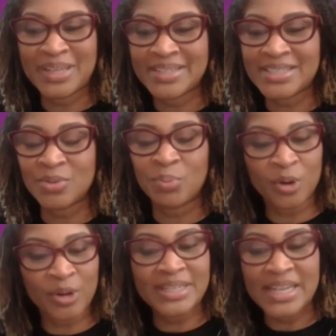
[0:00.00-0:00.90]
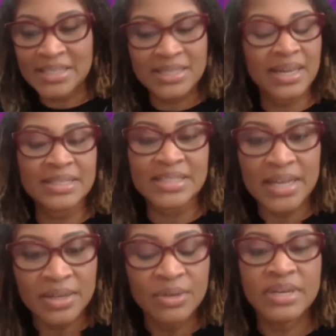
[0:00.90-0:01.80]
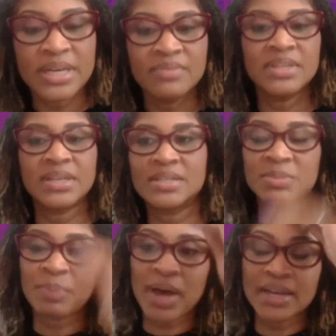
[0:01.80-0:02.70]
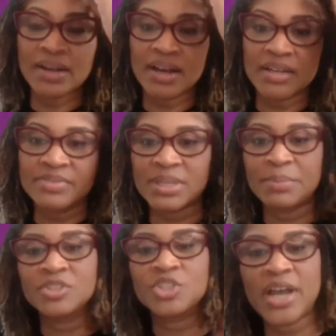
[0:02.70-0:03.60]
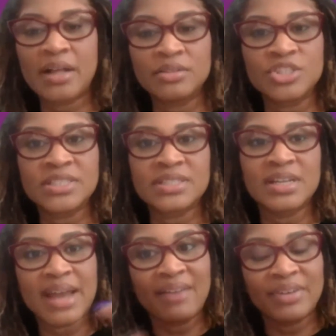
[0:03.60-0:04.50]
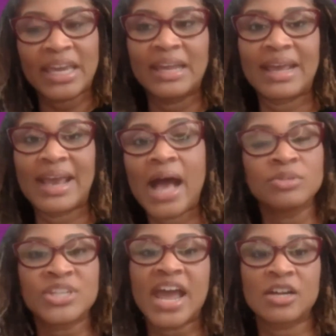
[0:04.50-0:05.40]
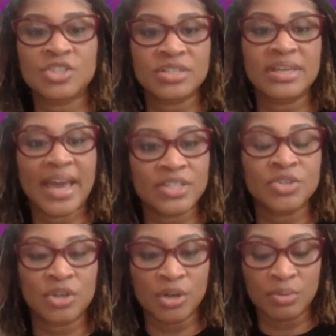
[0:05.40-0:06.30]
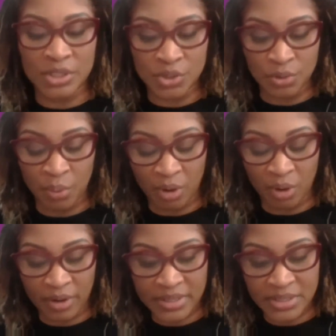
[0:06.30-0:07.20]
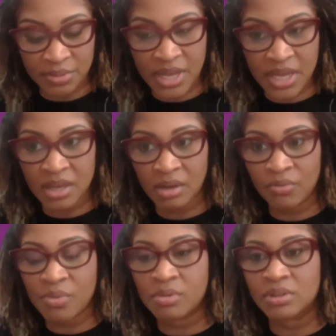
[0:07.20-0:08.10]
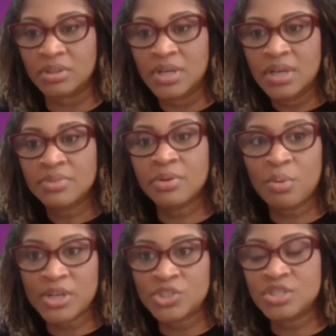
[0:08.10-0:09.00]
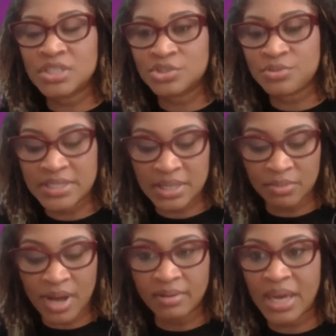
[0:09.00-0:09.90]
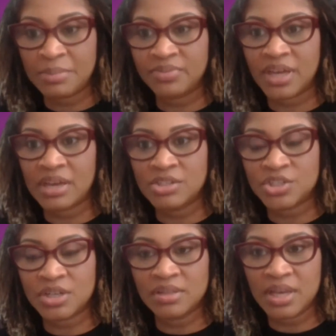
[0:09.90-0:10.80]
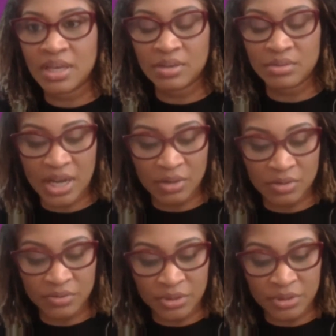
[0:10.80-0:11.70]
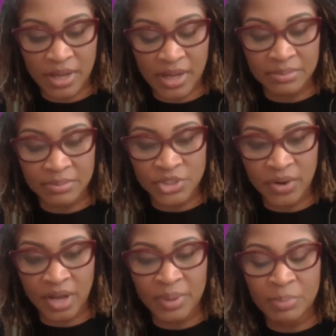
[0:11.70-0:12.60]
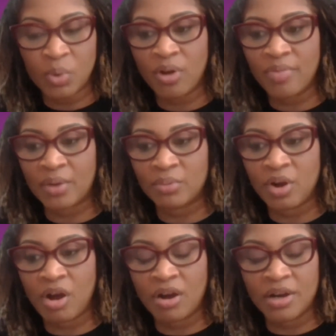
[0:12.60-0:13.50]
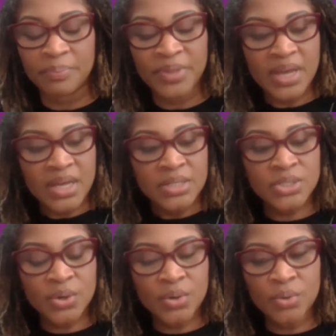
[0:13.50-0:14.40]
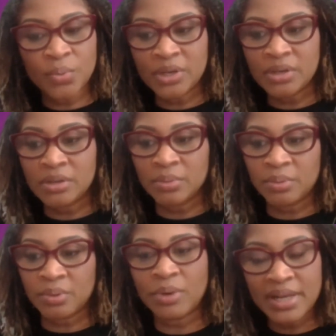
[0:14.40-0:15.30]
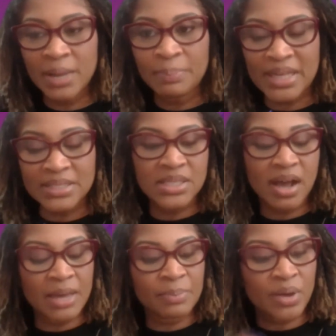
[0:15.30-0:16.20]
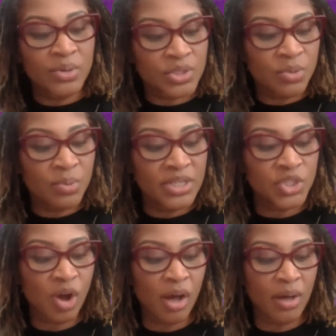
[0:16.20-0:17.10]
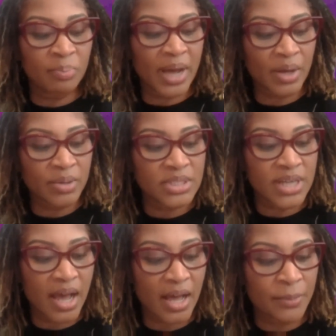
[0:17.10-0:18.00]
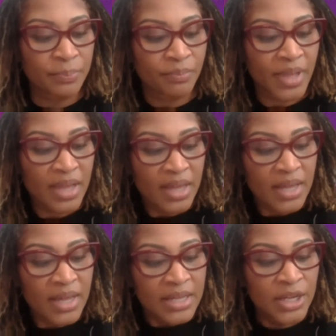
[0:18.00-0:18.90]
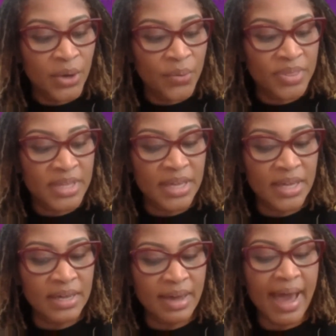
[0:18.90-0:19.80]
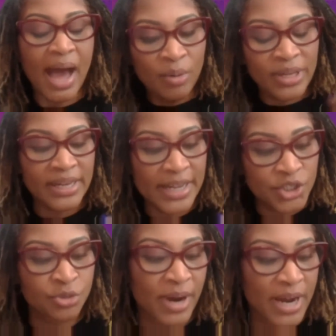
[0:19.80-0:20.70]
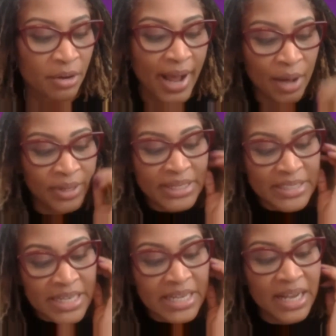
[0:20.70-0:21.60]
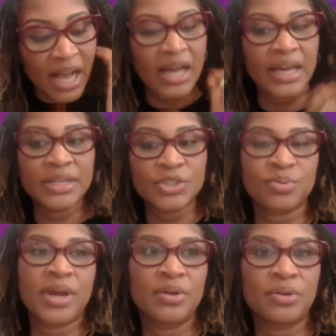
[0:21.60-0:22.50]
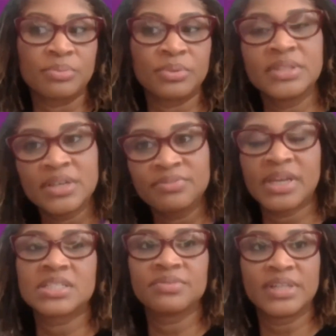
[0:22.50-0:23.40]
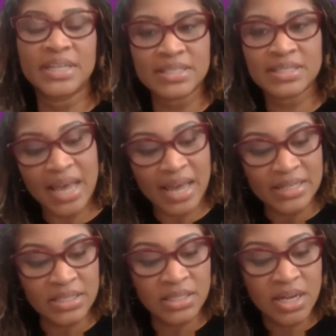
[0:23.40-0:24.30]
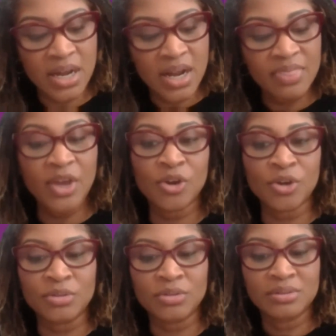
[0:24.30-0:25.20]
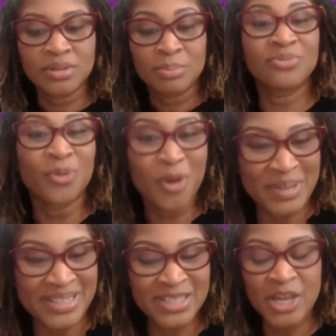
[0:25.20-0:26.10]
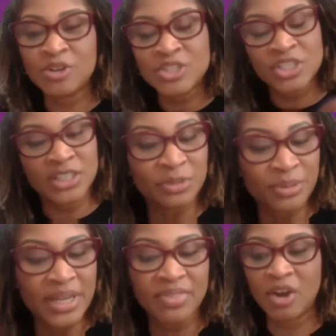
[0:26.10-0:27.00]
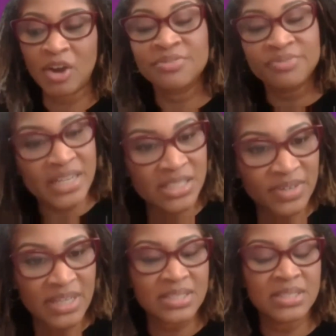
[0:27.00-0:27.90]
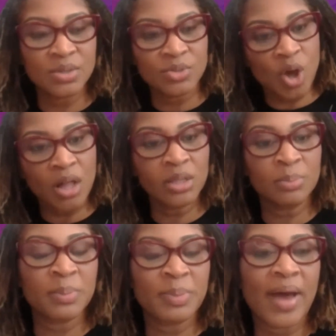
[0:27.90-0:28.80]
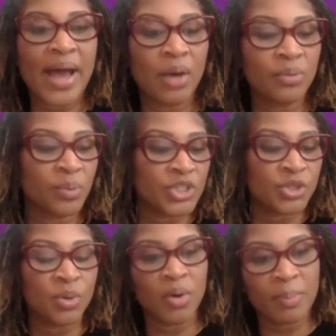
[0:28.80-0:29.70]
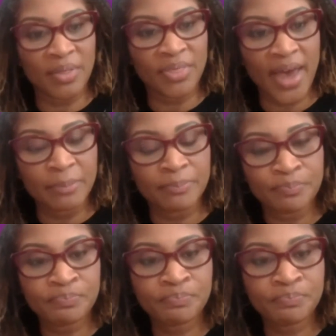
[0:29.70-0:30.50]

because the work needs to continue even in spite of some of the challenges and navigating how to actually execute and do the work. And so thank you for the question, Tracy, around gamification. And thank you, Daniel, for sharing a bit more in that regard. So we're running up against time, but I also want to talk about, how can a DEI trainer really effectively assess their performance, their delivery, their effectiveness? And so talk a little bit about how in which you go about that.